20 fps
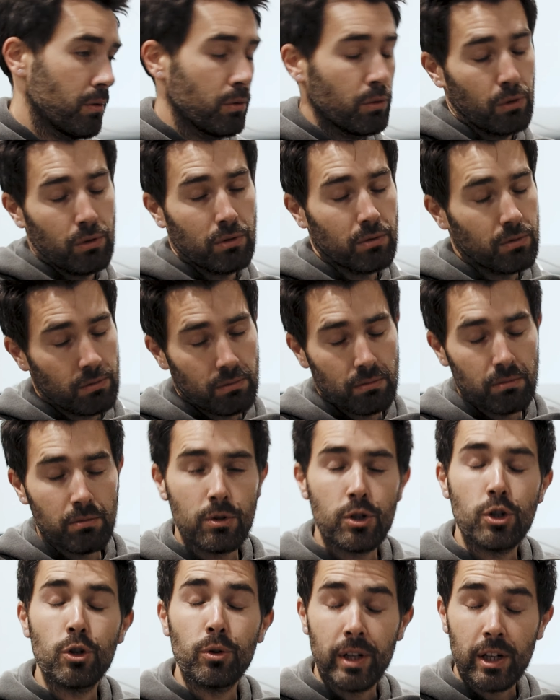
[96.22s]
or
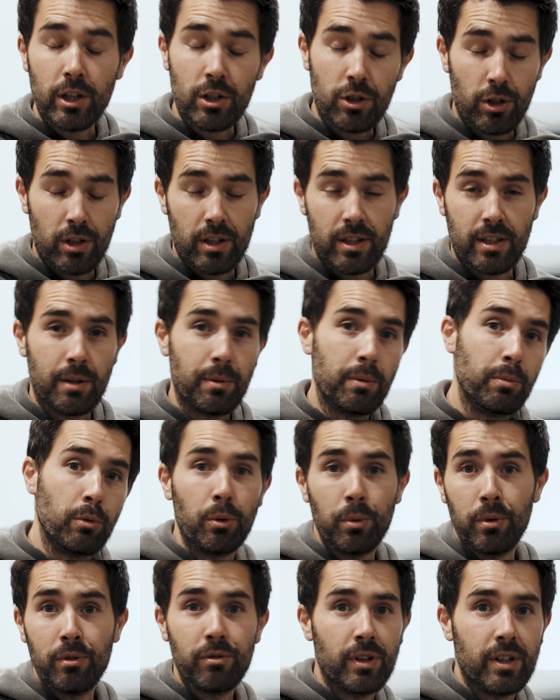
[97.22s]
tuning, should I say, we
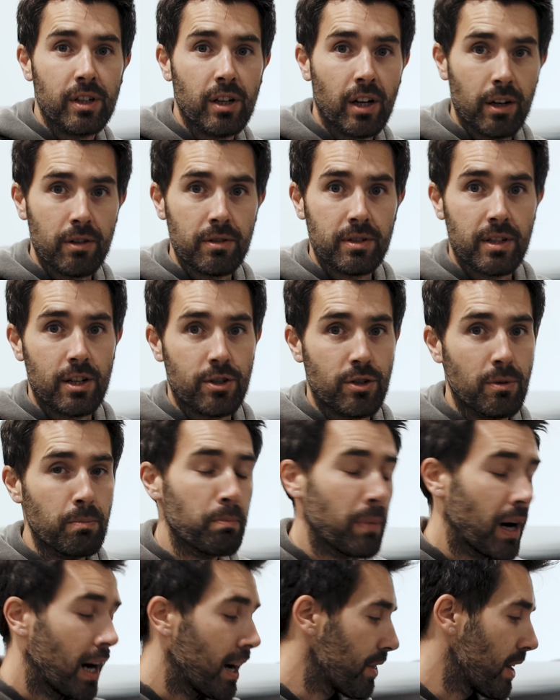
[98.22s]
brought him in for a dyno session,
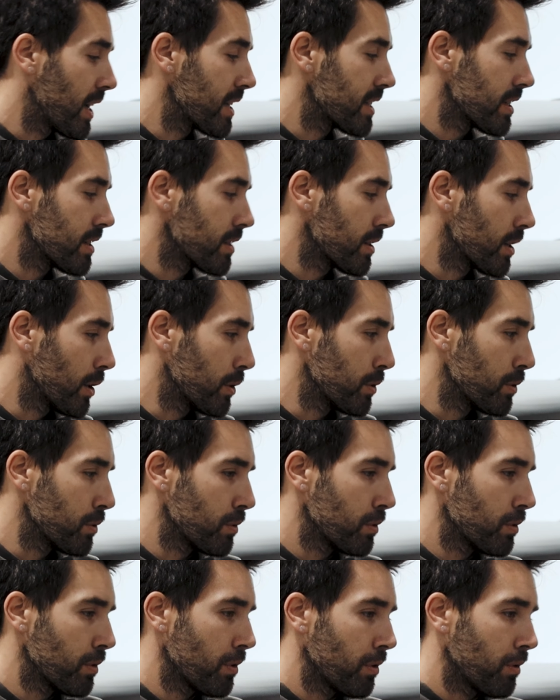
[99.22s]
but that didn't go
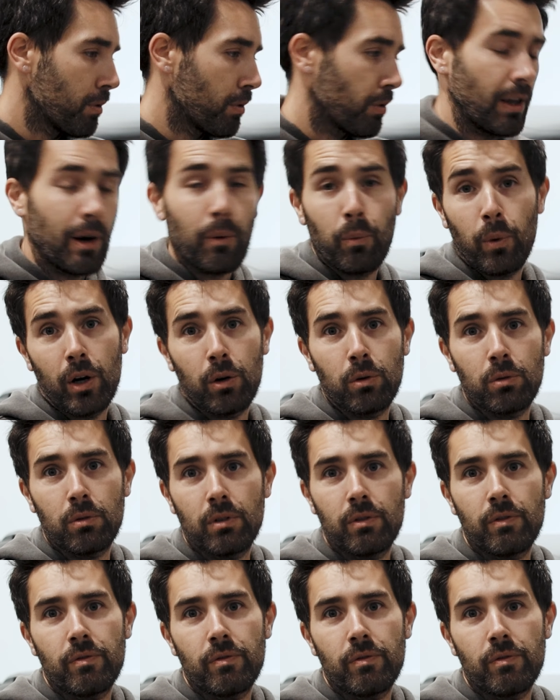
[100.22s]
that well.